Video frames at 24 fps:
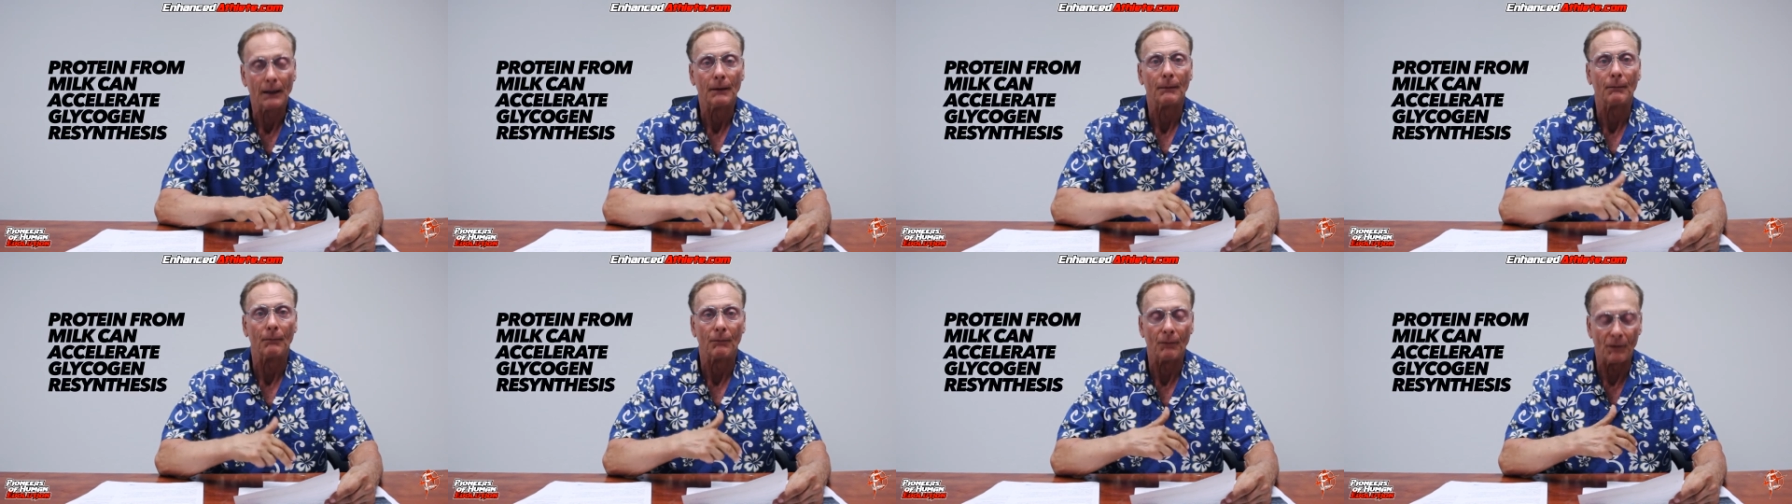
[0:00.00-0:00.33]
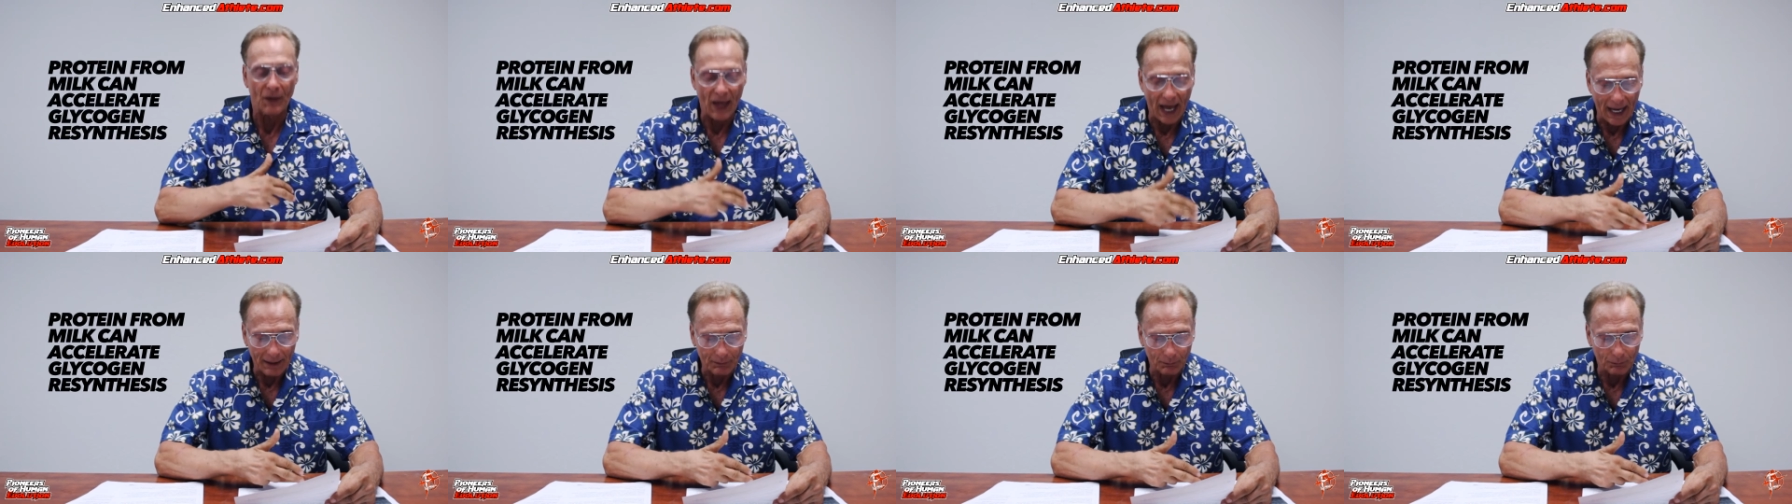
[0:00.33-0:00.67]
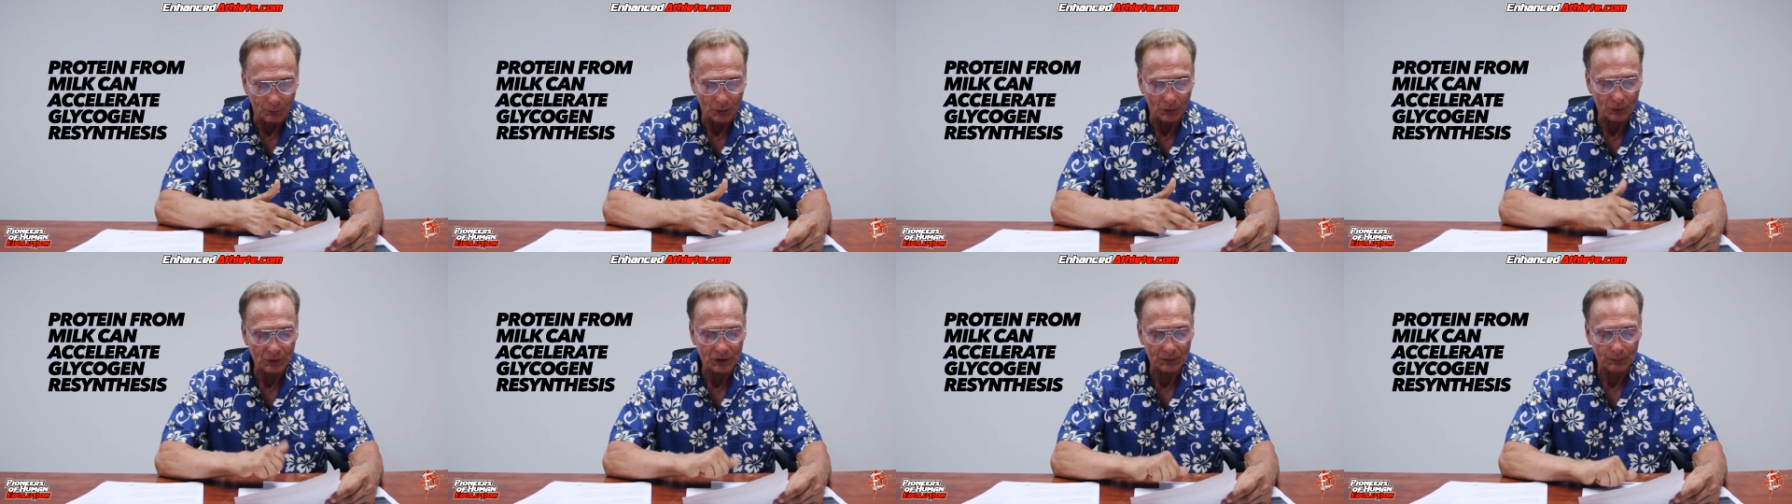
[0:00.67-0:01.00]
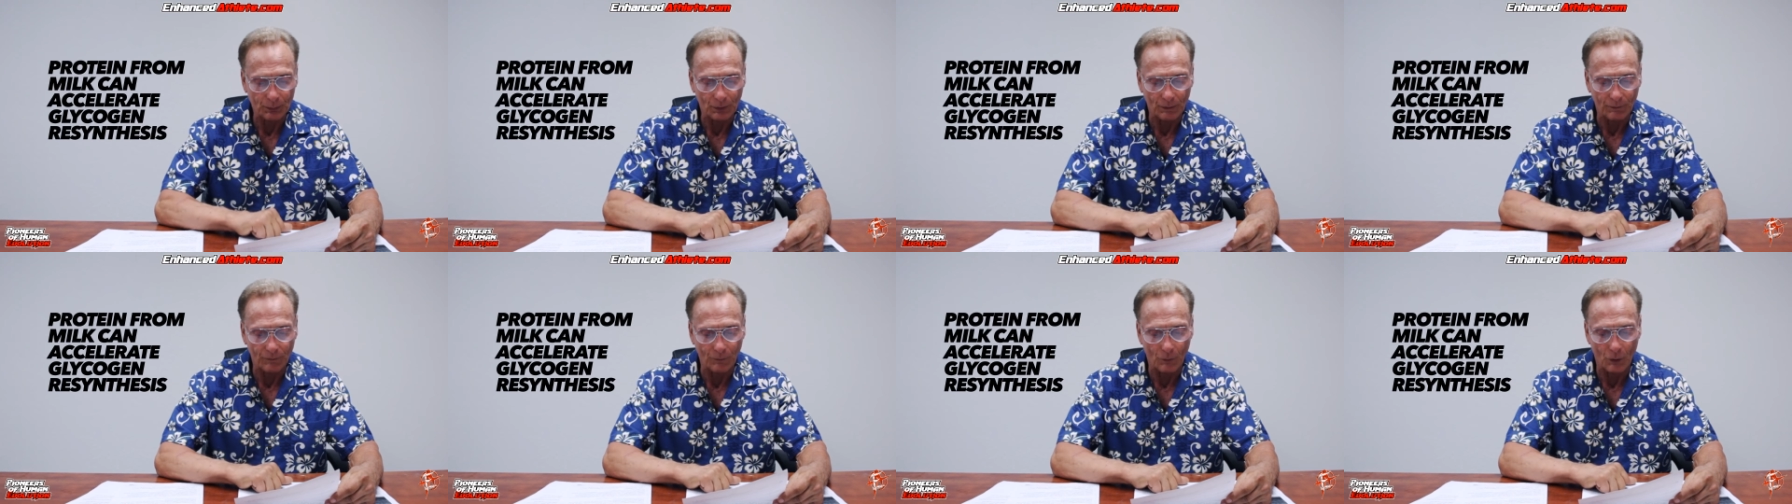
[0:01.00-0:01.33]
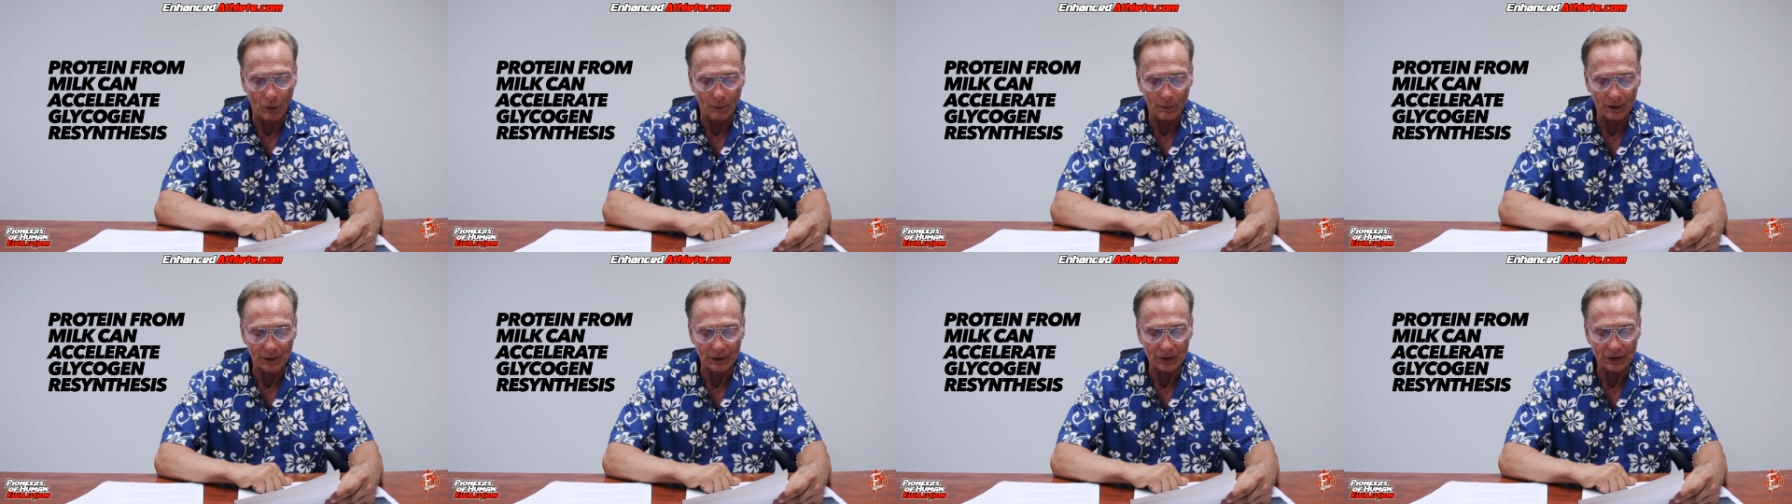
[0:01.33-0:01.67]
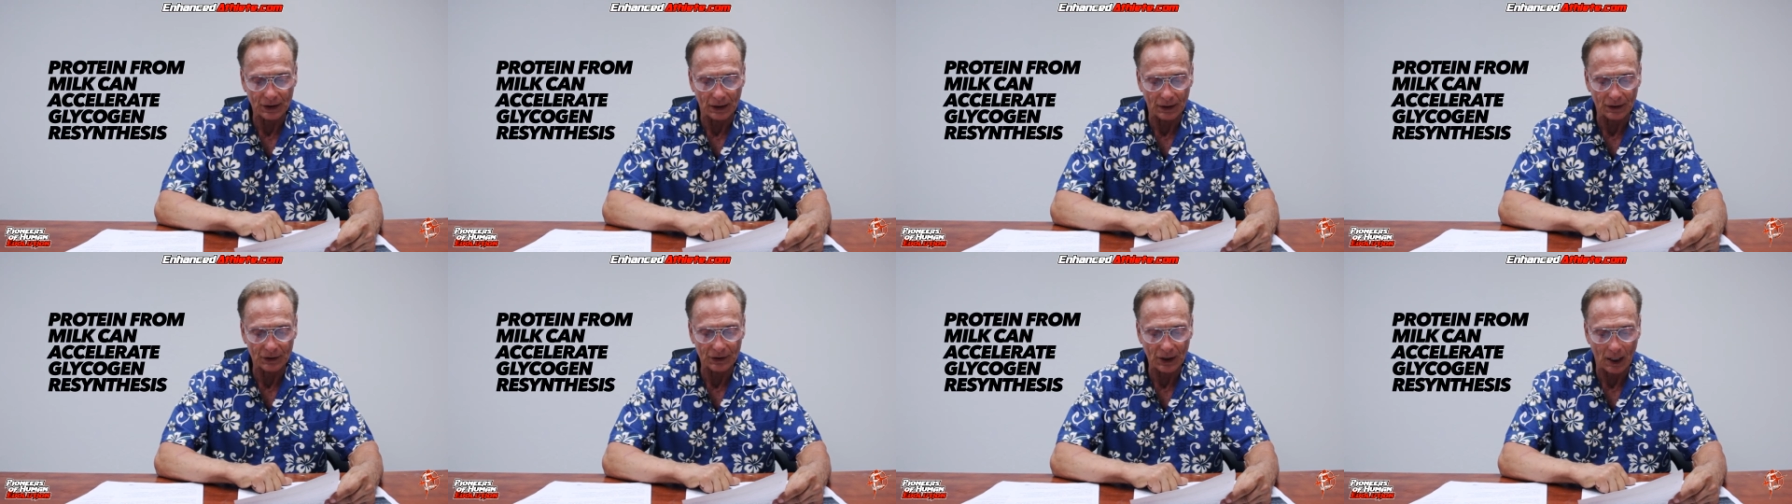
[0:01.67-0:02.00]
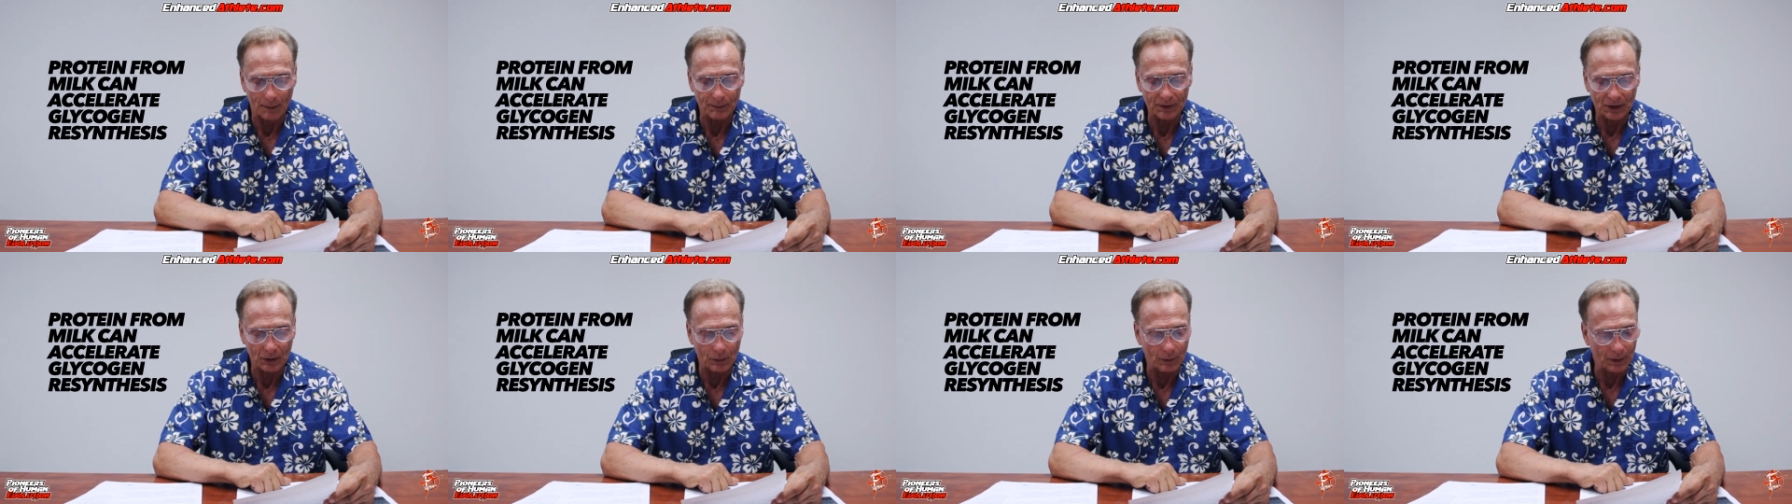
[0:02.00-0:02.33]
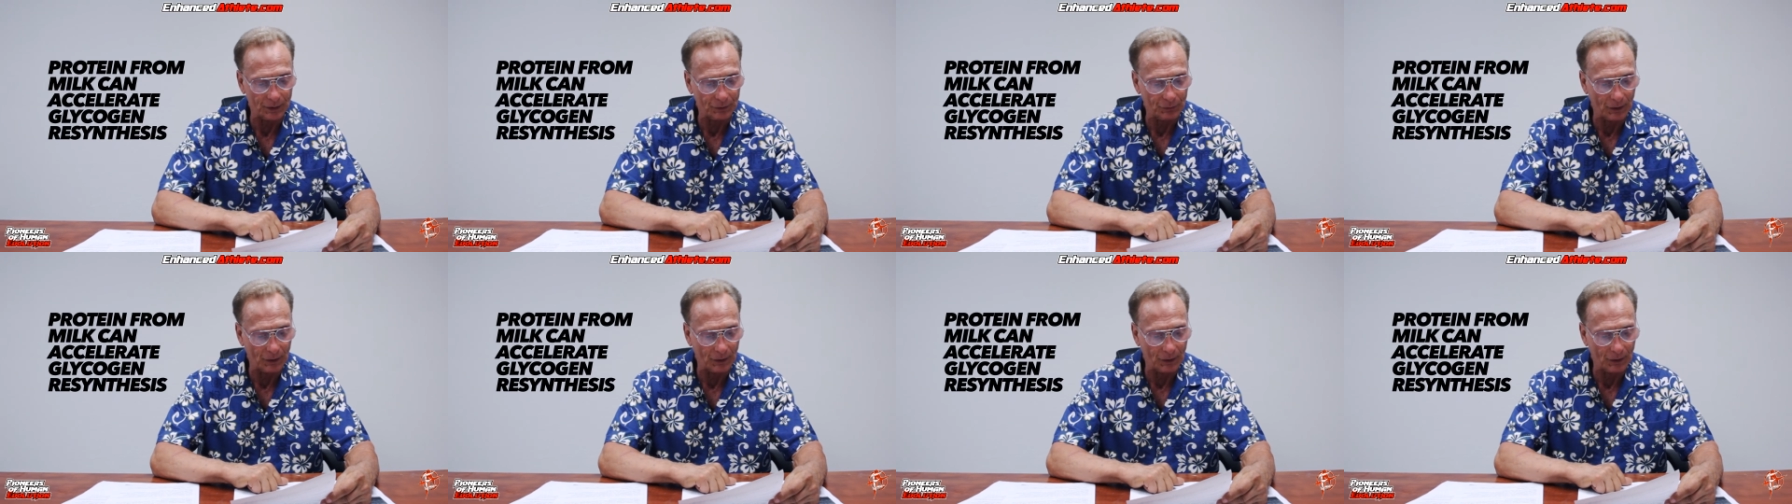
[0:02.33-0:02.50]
That boosts performance in subsequent